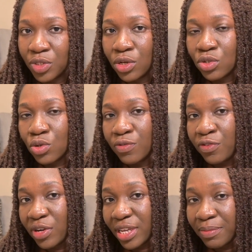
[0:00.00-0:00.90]
So
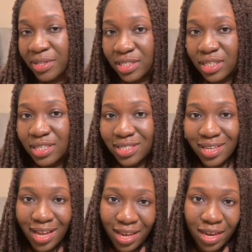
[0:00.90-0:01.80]
4K basically is
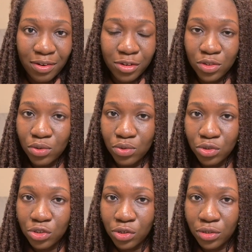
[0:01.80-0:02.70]
higher
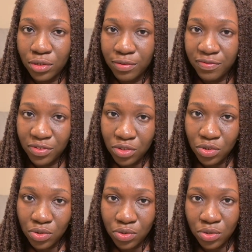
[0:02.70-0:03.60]
resolution
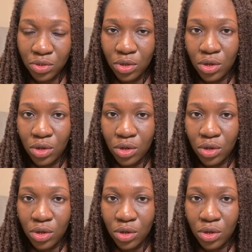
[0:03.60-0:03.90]
videos.